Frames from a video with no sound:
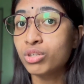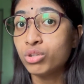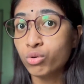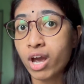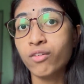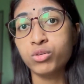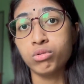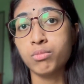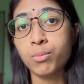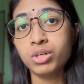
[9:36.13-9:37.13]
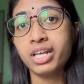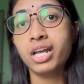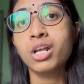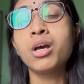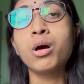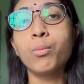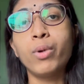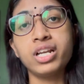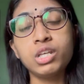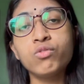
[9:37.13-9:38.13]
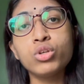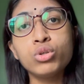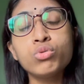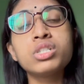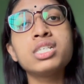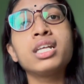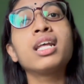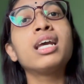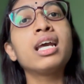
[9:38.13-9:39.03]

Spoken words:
You have to remember that. But if you use it